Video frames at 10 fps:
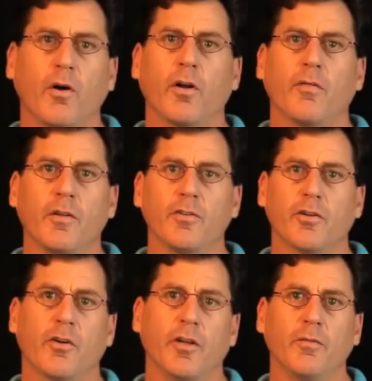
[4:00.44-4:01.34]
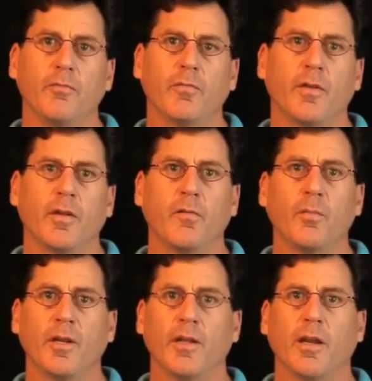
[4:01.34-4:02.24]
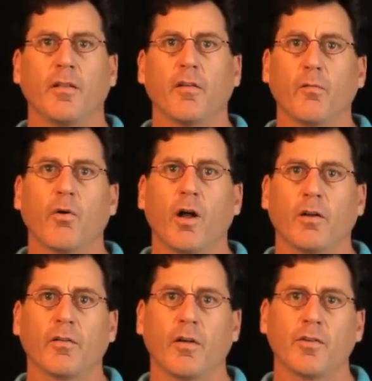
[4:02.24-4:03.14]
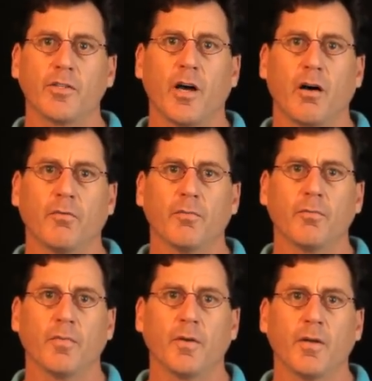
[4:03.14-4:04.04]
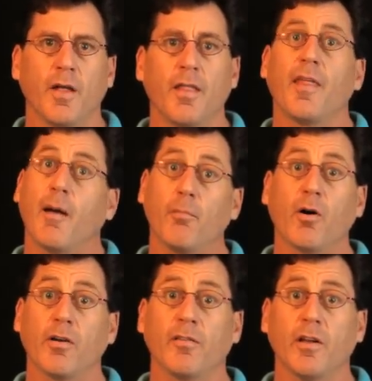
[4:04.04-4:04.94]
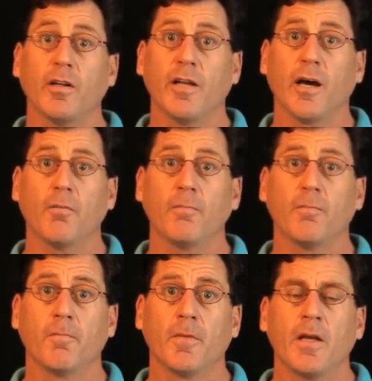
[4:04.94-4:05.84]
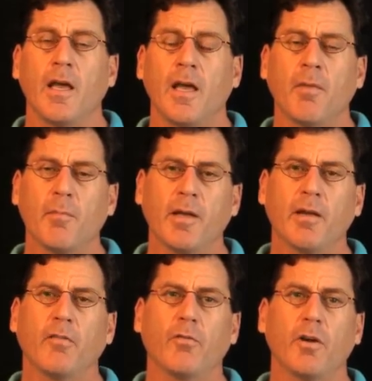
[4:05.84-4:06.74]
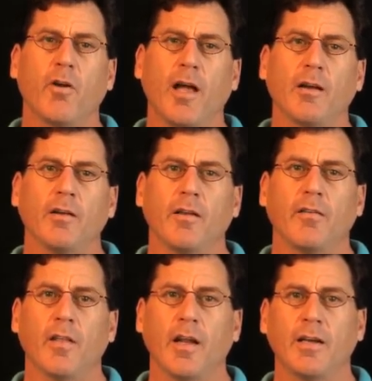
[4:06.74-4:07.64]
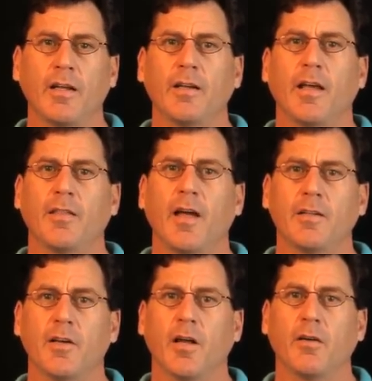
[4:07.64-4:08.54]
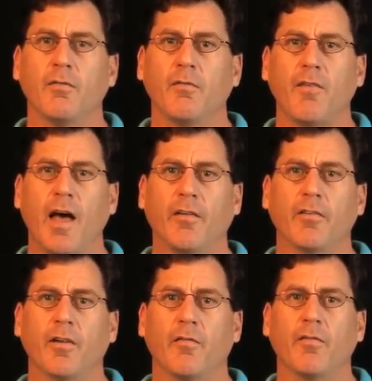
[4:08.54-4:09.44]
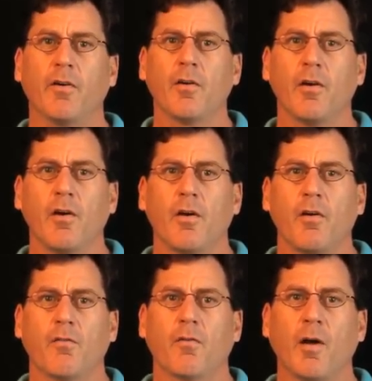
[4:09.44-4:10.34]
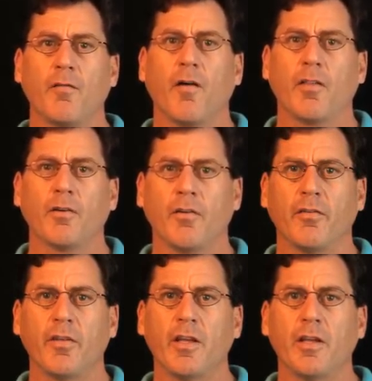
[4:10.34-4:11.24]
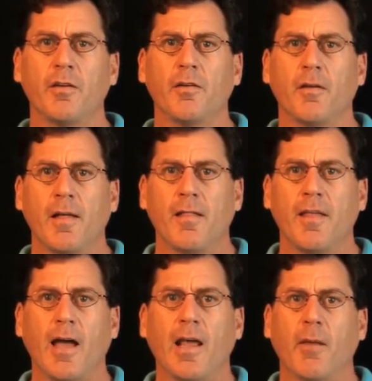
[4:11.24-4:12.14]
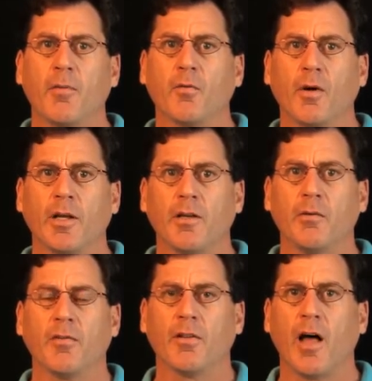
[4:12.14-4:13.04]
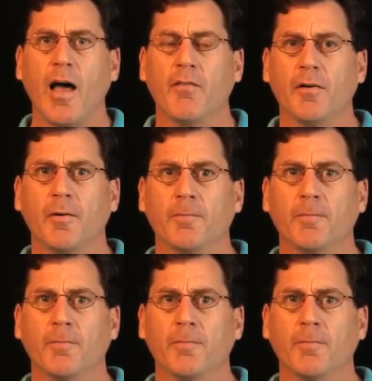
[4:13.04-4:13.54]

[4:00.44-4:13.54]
part of the journey has been getting this product on the shelf. That part is done now. And my biggest regret is that I didn't get that done fast enough for my father to see that happen while he was alive.